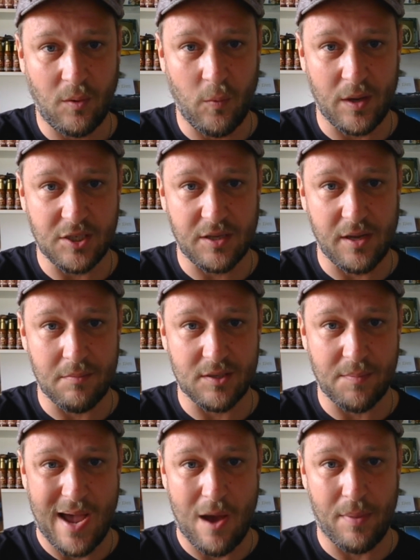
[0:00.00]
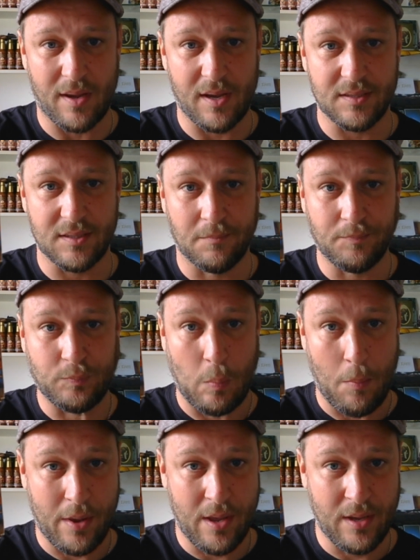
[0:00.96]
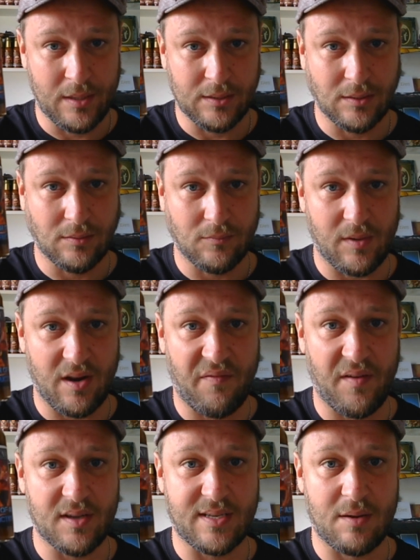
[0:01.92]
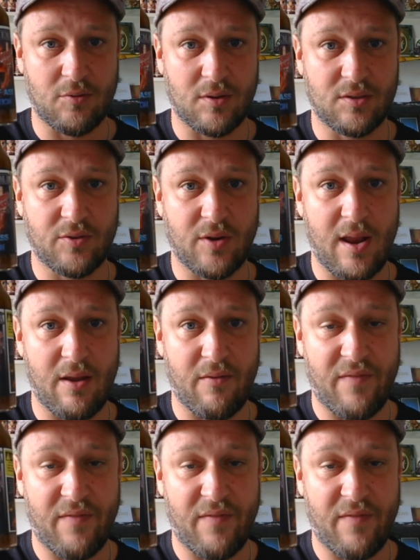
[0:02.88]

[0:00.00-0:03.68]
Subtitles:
which comes about because when I first came to Australia and